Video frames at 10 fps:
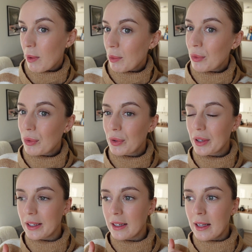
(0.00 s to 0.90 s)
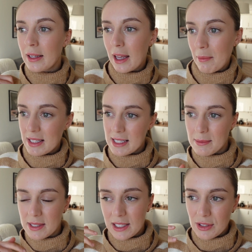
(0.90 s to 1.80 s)
my walk and get my
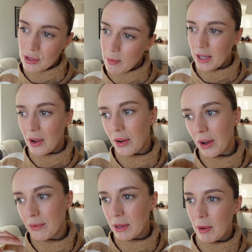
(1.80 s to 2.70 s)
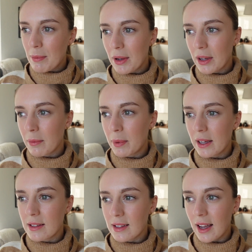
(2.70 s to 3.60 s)
steps in and do my yoga and read my book,
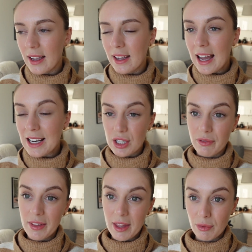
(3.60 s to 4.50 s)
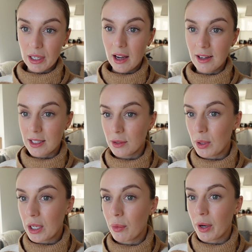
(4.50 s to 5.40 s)
because I actually find that really hard in the
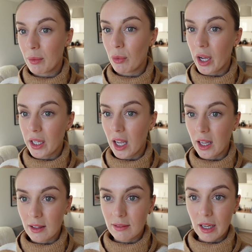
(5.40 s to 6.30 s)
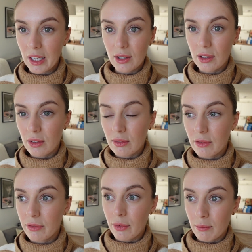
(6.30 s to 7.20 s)
week when I'm working like
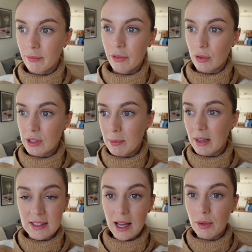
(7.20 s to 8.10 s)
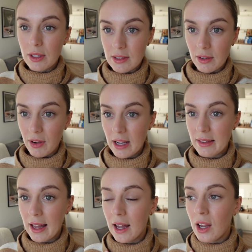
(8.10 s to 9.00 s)
40 plus hours. I
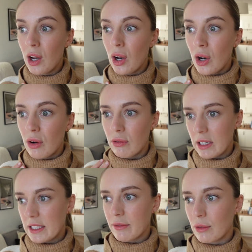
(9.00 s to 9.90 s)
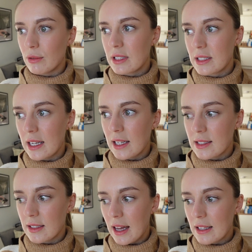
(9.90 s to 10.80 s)
find that really difficult to stick
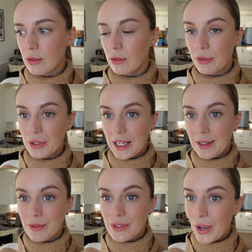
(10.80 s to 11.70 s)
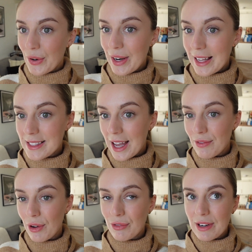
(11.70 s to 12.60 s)
to that sort of routine. So let's have
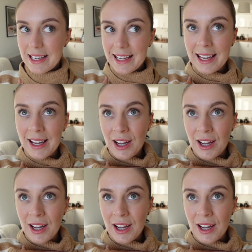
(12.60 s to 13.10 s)
a really